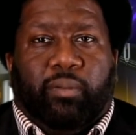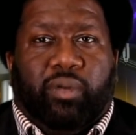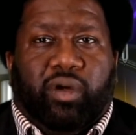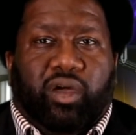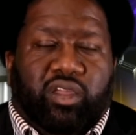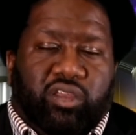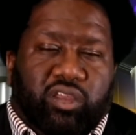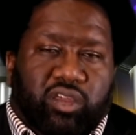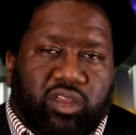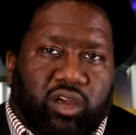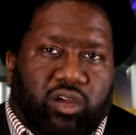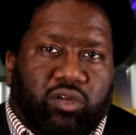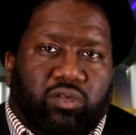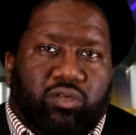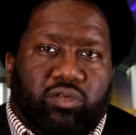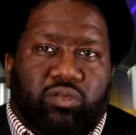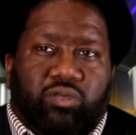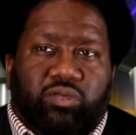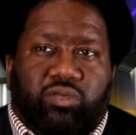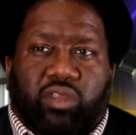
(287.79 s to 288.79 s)
But, you
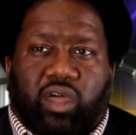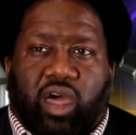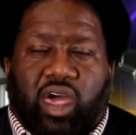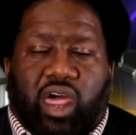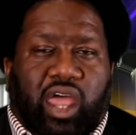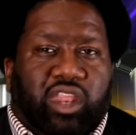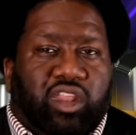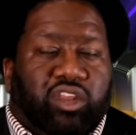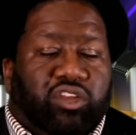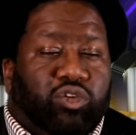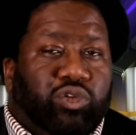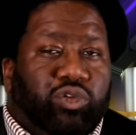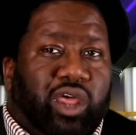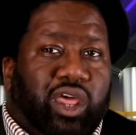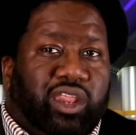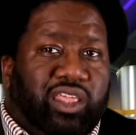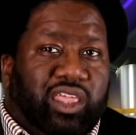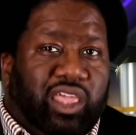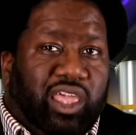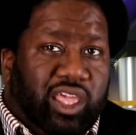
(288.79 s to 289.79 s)
know, I didn't do
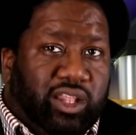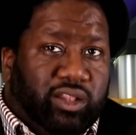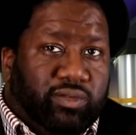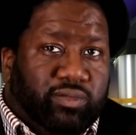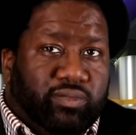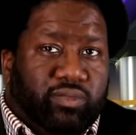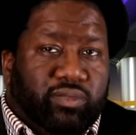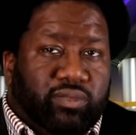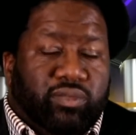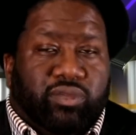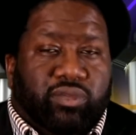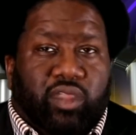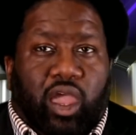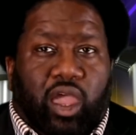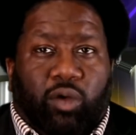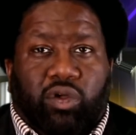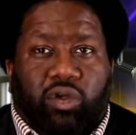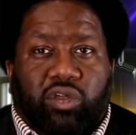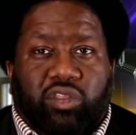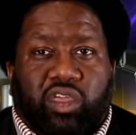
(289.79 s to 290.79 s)
that again.
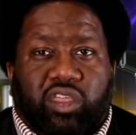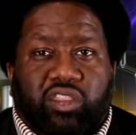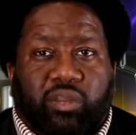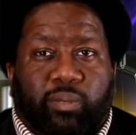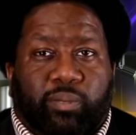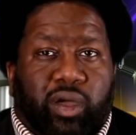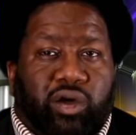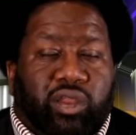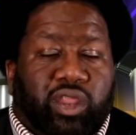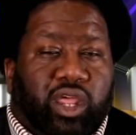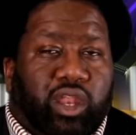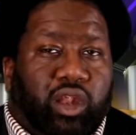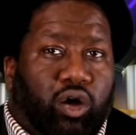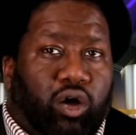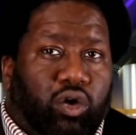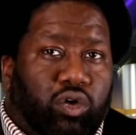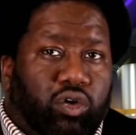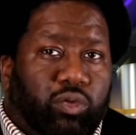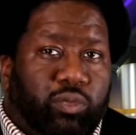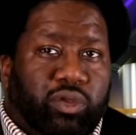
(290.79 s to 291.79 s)
I'd rather get the belt at
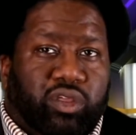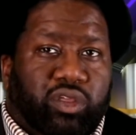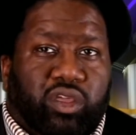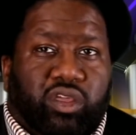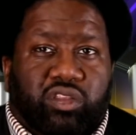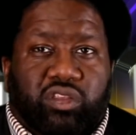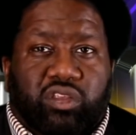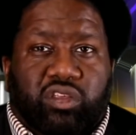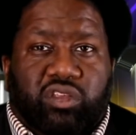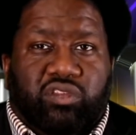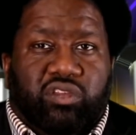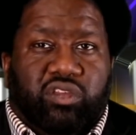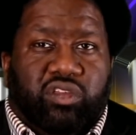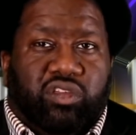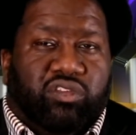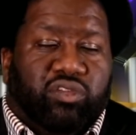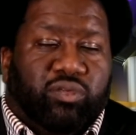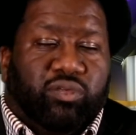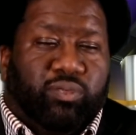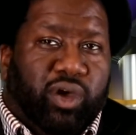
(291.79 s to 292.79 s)
home
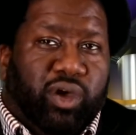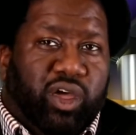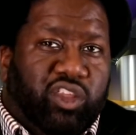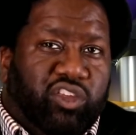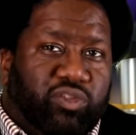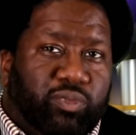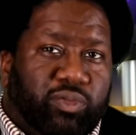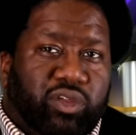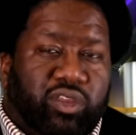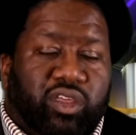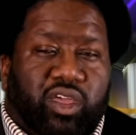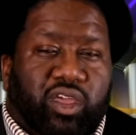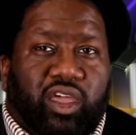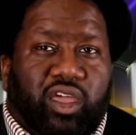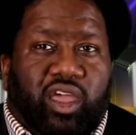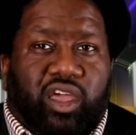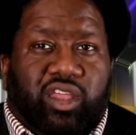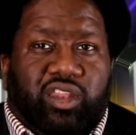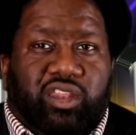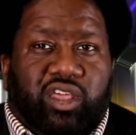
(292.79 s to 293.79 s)
and some punishment
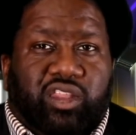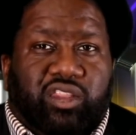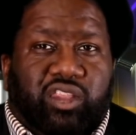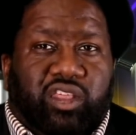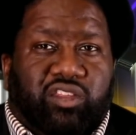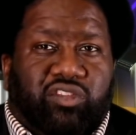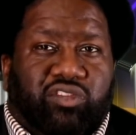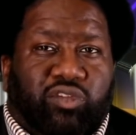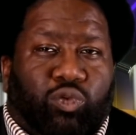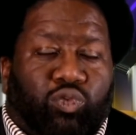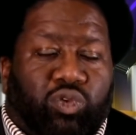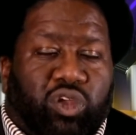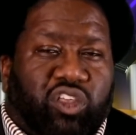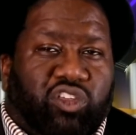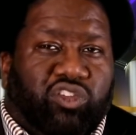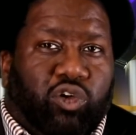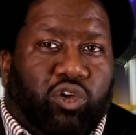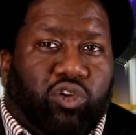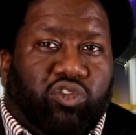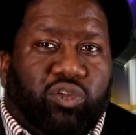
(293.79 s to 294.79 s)
than some
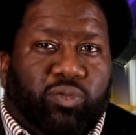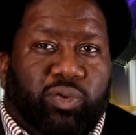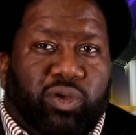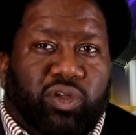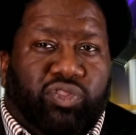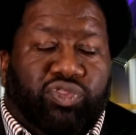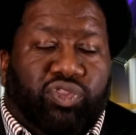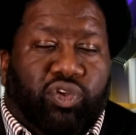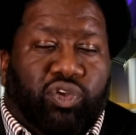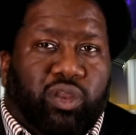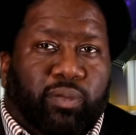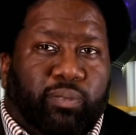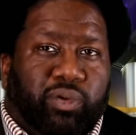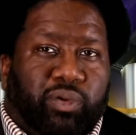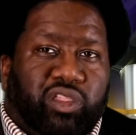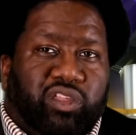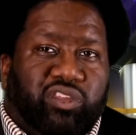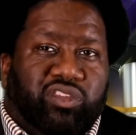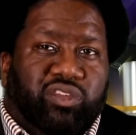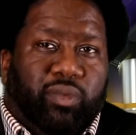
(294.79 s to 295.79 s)
race soldier putting 30
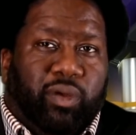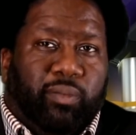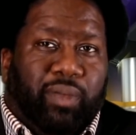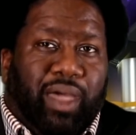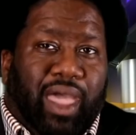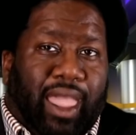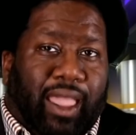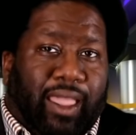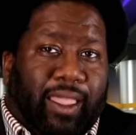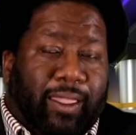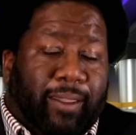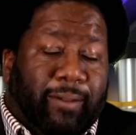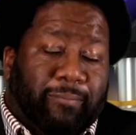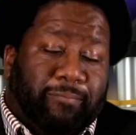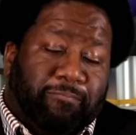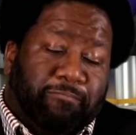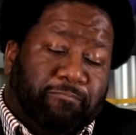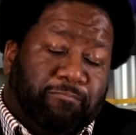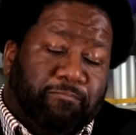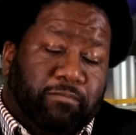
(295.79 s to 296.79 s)
bullets in my back.
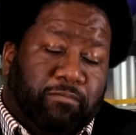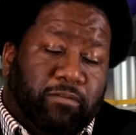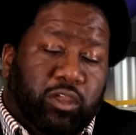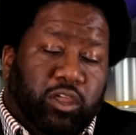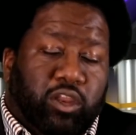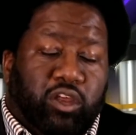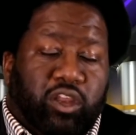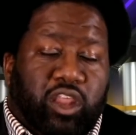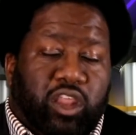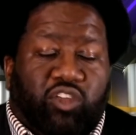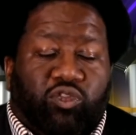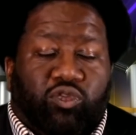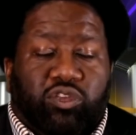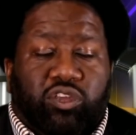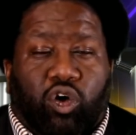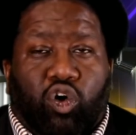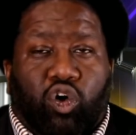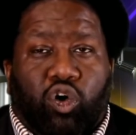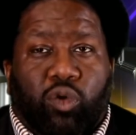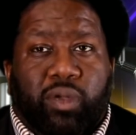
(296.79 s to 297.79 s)
You know, that's what
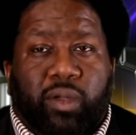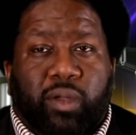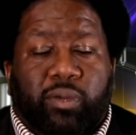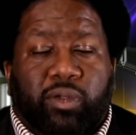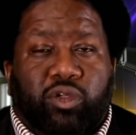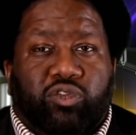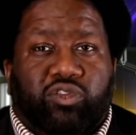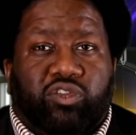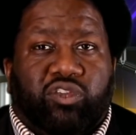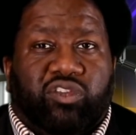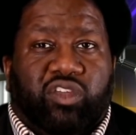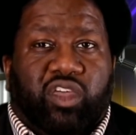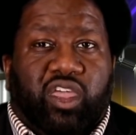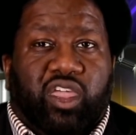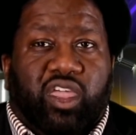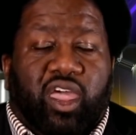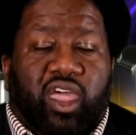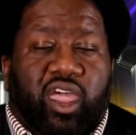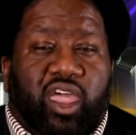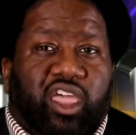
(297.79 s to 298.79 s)
the old people used to
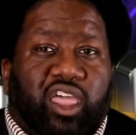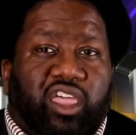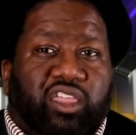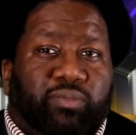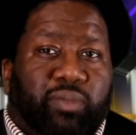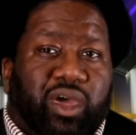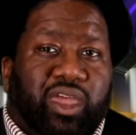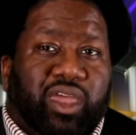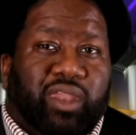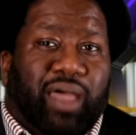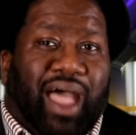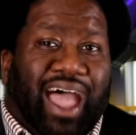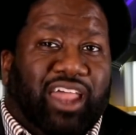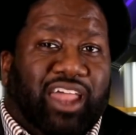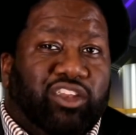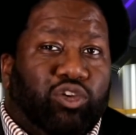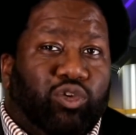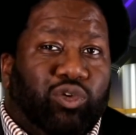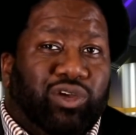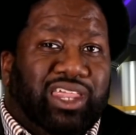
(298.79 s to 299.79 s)
say. It's better
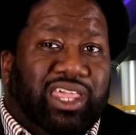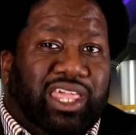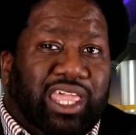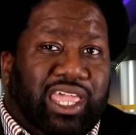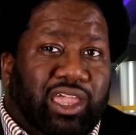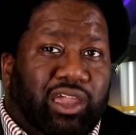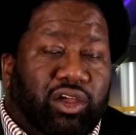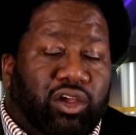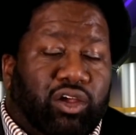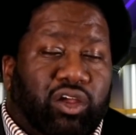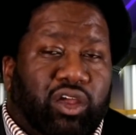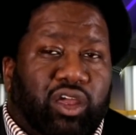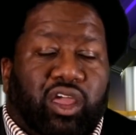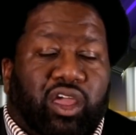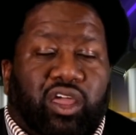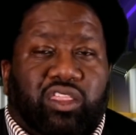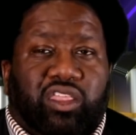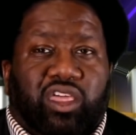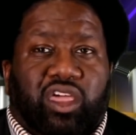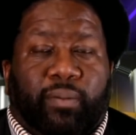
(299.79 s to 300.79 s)
I do it here
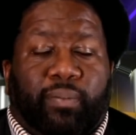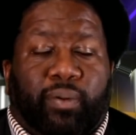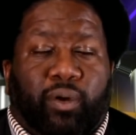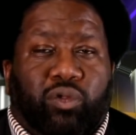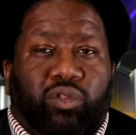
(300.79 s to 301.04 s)
than the